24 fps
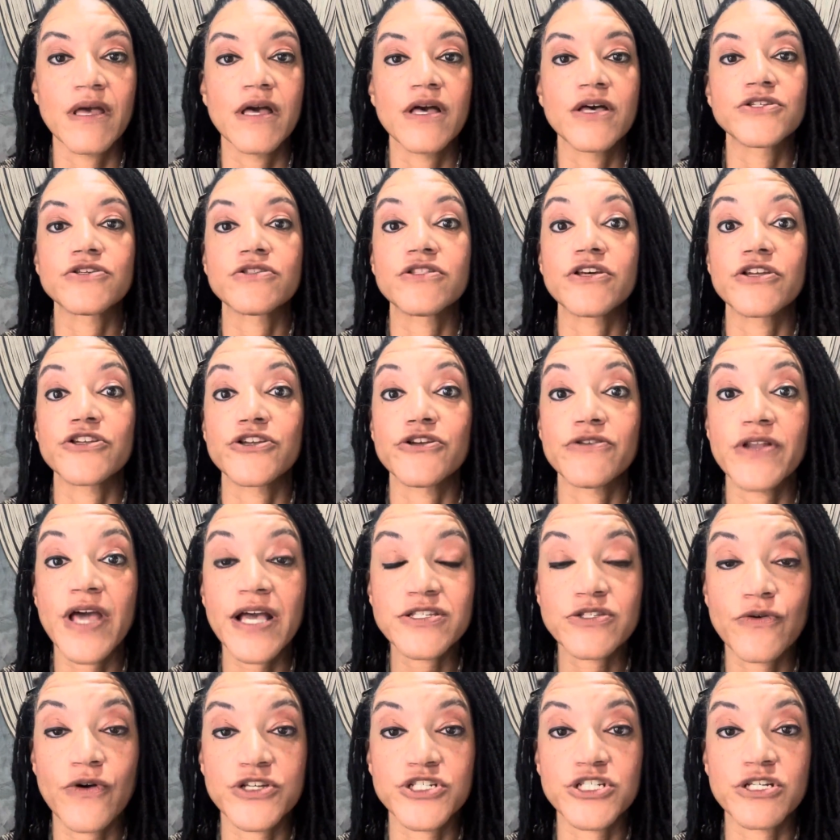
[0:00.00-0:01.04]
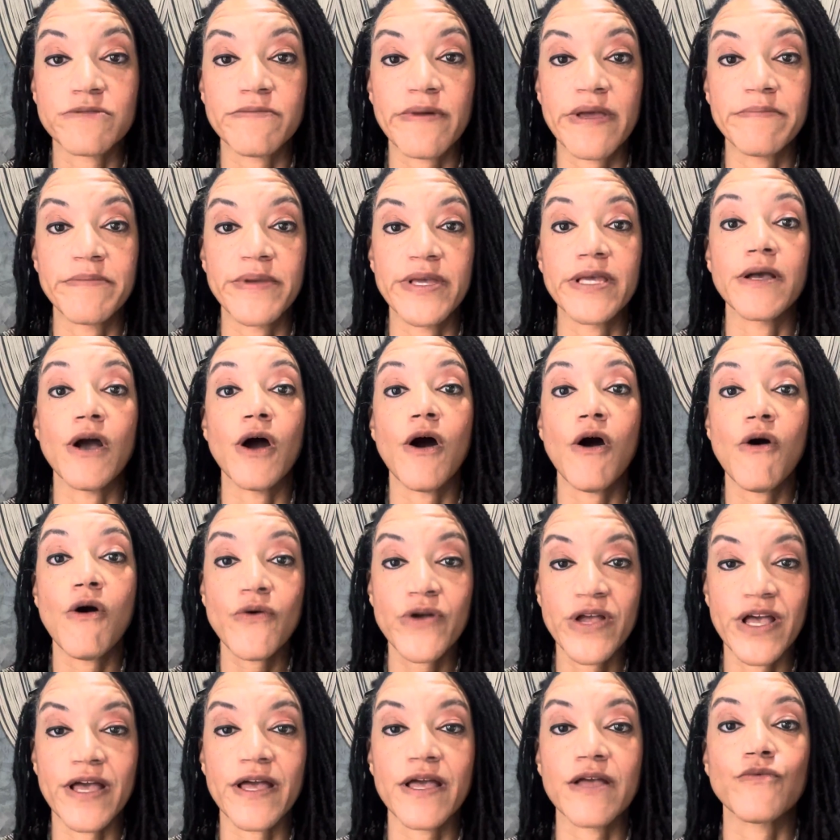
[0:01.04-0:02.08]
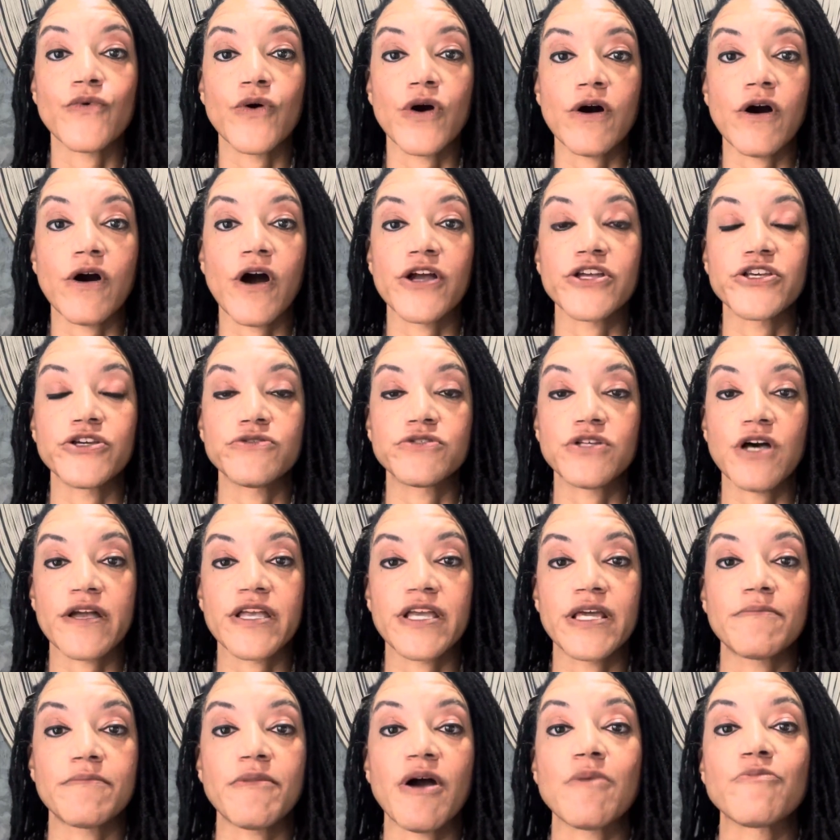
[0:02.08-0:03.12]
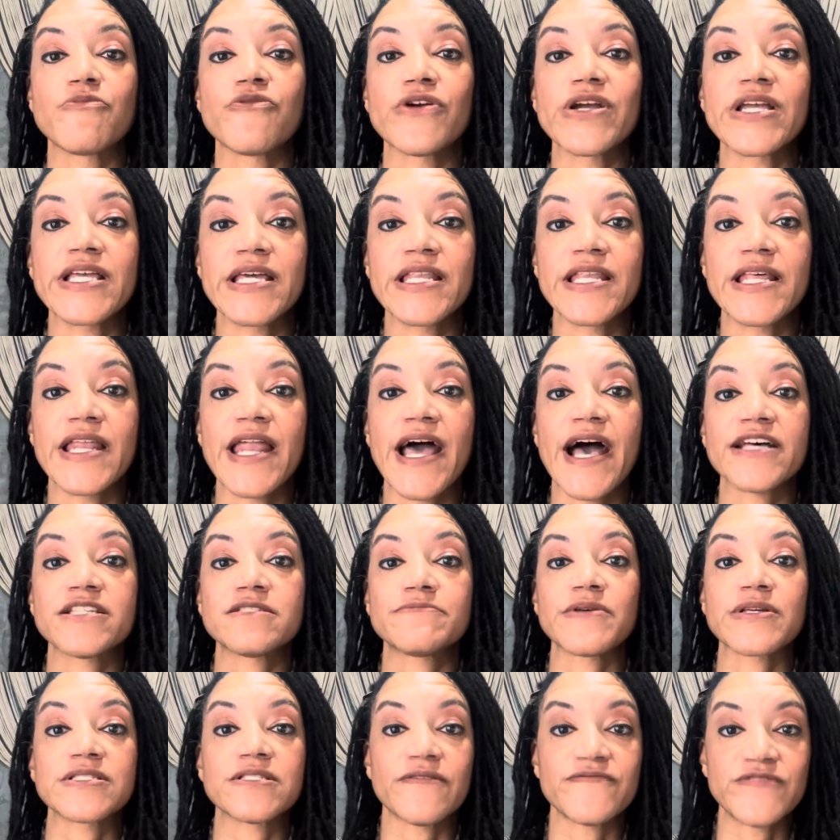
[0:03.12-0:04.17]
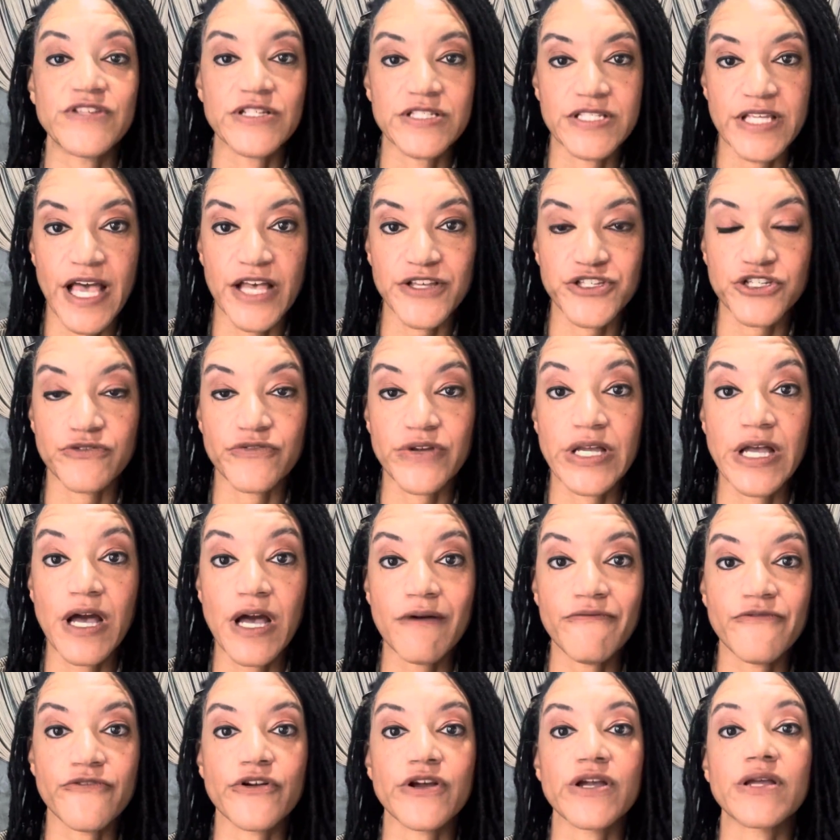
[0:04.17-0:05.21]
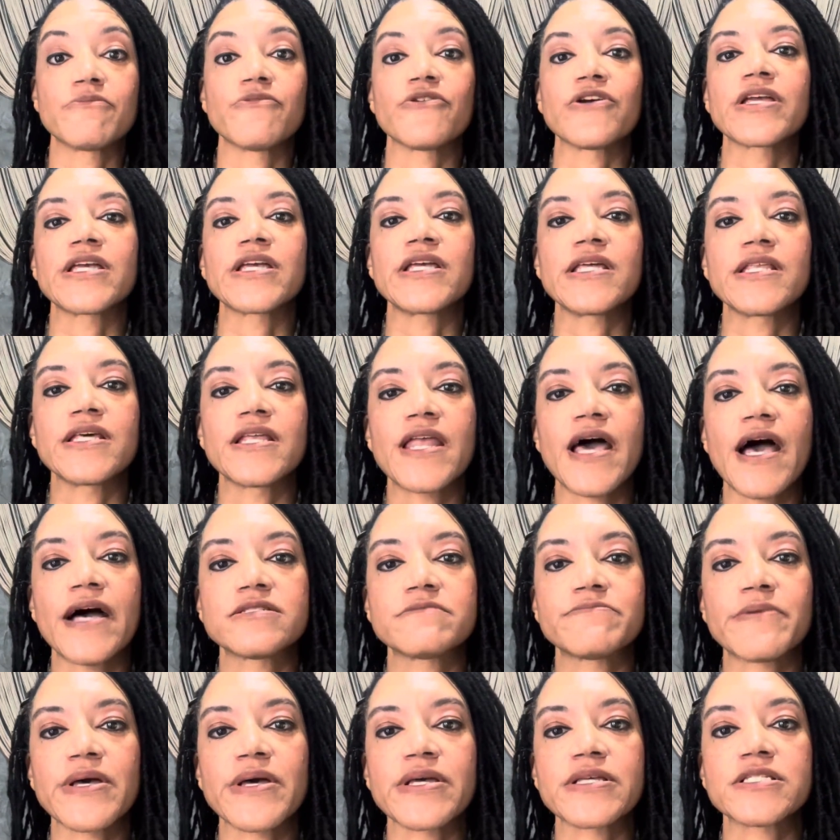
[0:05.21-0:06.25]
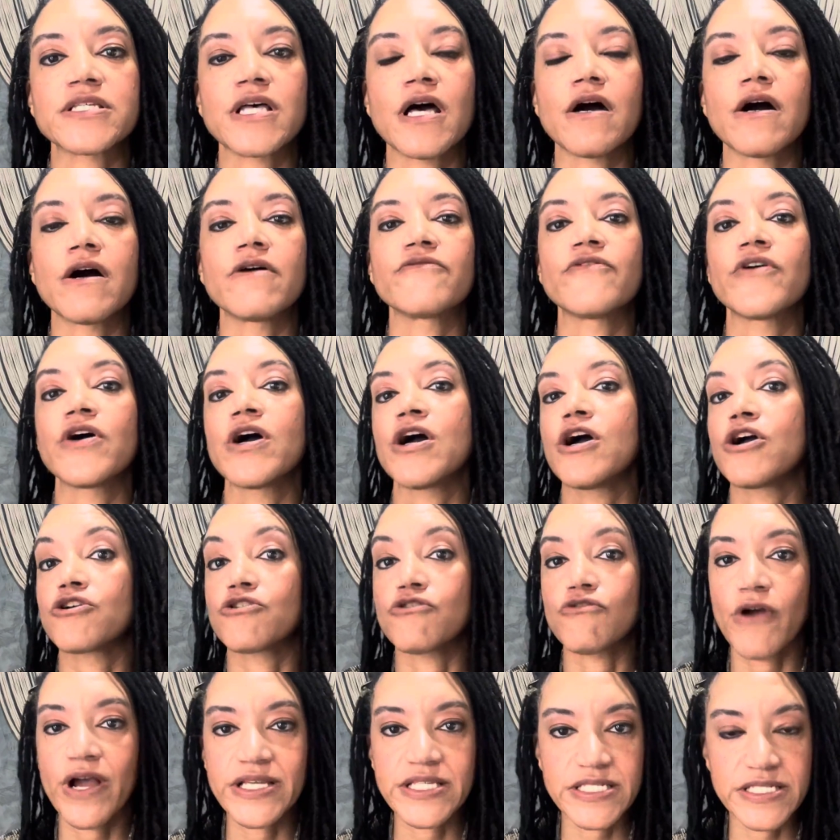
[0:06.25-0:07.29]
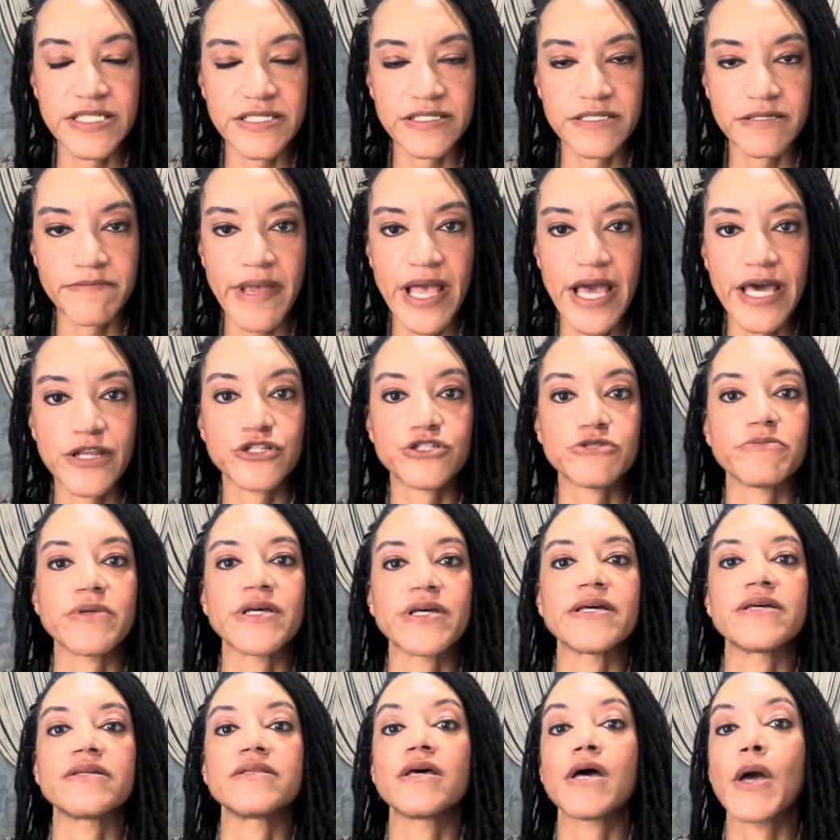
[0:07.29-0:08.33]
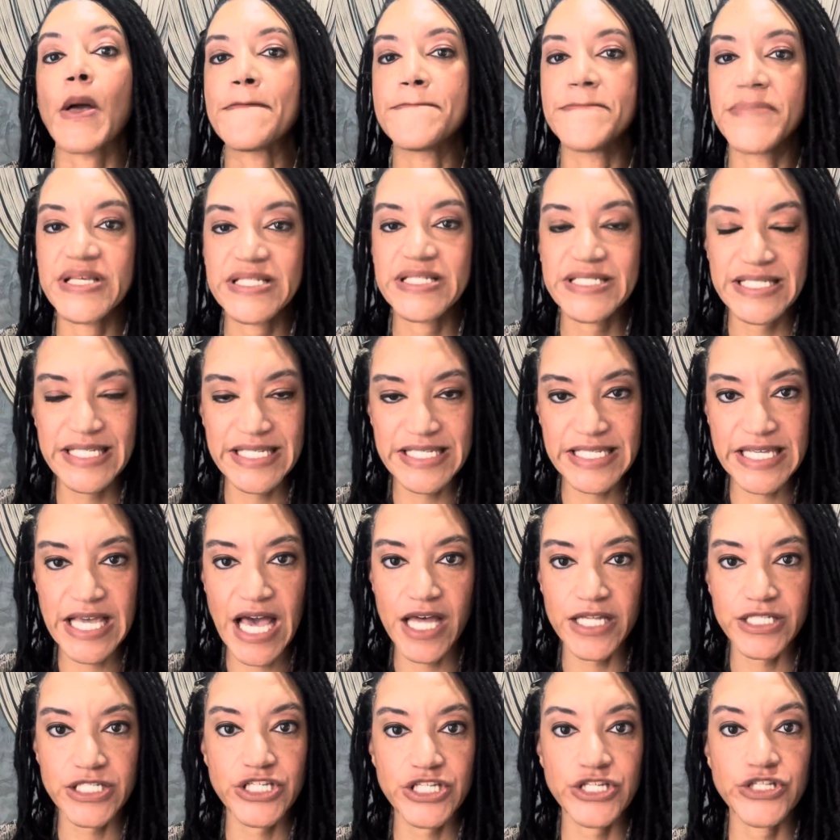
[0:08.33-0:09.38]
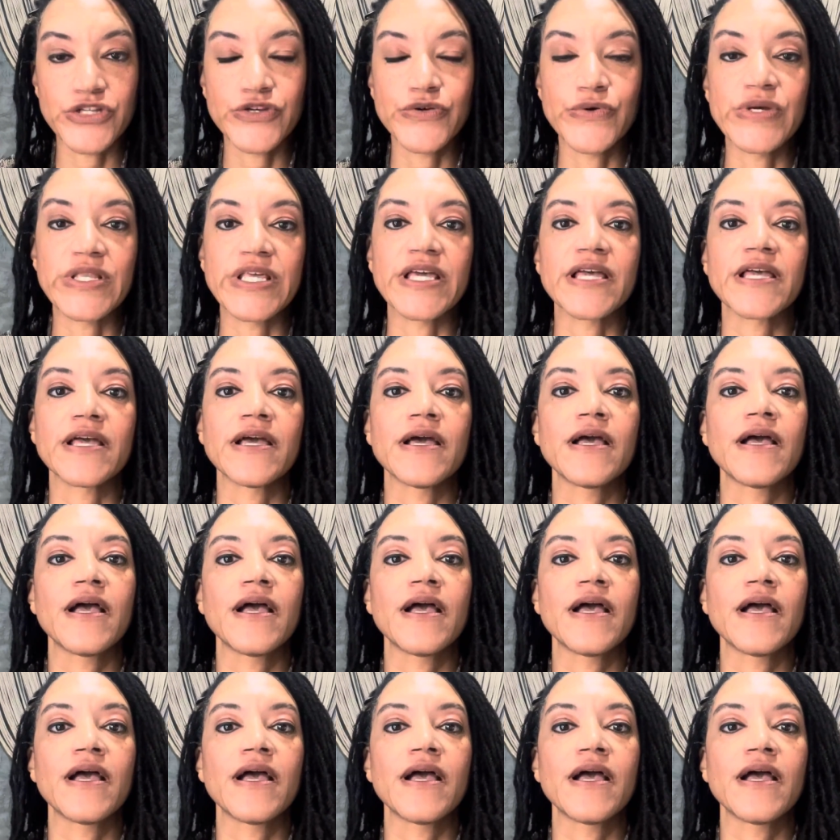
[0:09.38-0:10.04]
So then your next question may be, okay, well, are you talking about bringing in aspects of disaster recovery, bringing in aspects of crisis management, business continuity?